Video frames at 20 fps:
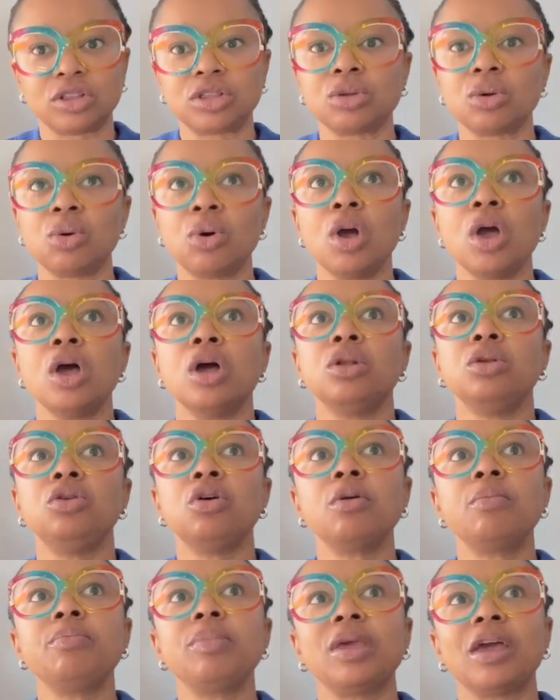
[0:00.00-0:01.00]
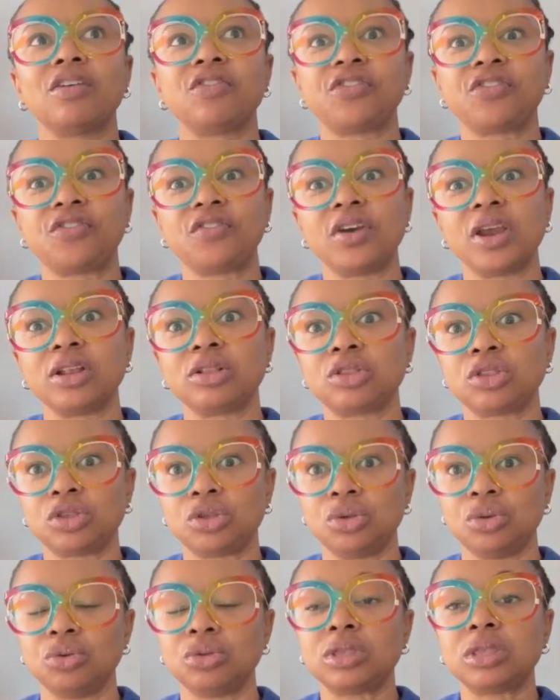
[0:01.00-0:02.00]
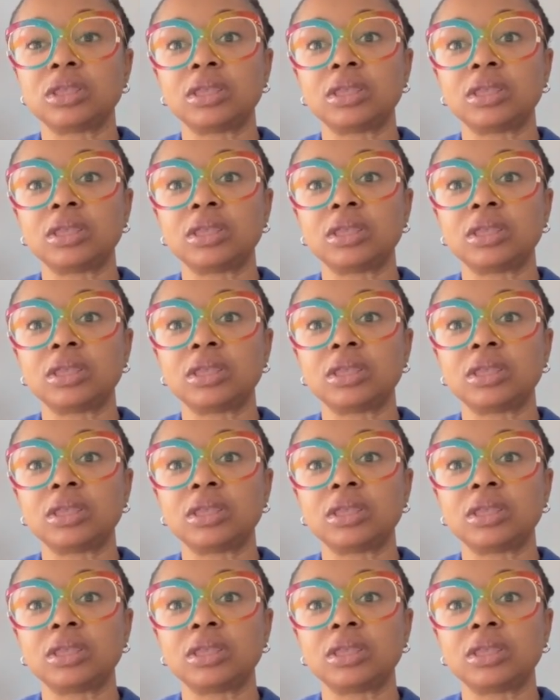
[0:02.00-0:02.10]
So don't be afraid to